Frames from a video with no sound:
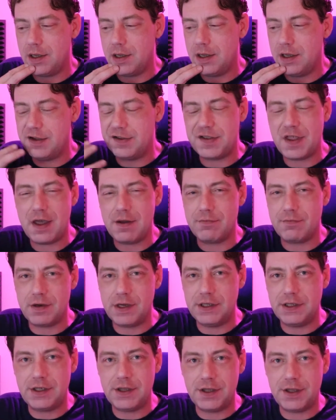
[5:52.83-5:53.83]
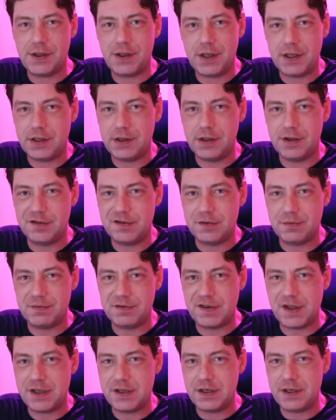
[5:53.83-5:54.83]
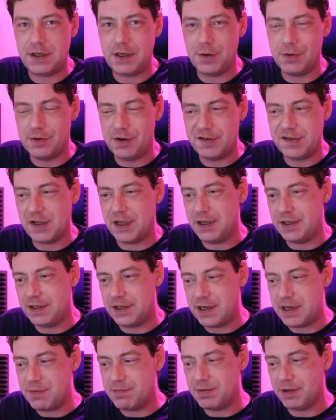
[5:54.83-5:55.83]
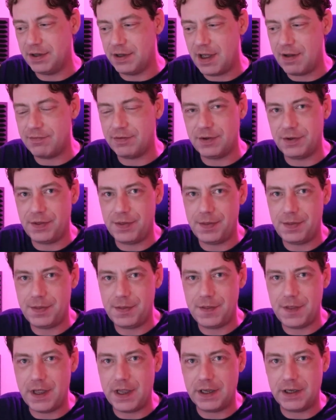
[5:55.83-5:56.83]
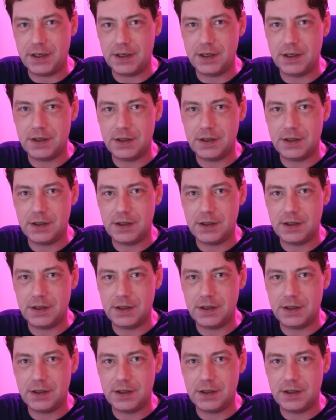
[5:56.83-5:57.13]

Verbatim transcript: Is that really the thing that's upsetting you, or is it a deeper level thing?